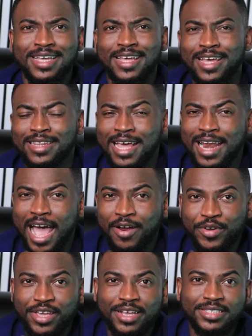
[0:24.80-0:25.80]
That
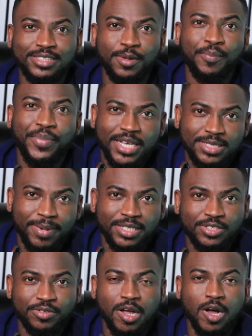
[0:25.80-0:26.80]
aggregates the best
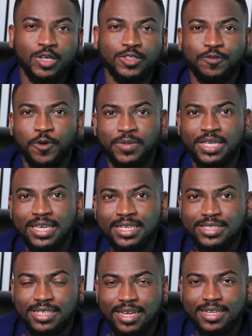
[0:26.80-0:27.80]
materials from the
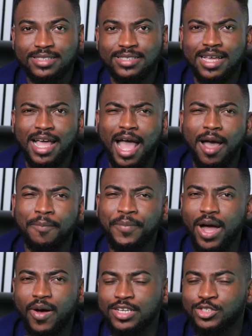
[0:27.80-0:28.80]
internet and
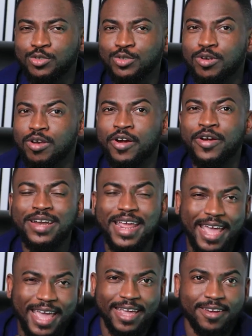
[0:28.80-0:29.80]
powers you to learn
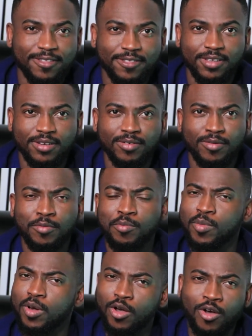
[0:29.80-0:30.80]
anything
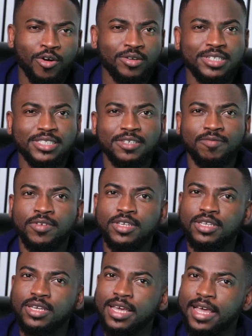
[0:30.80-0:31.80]
cognitively,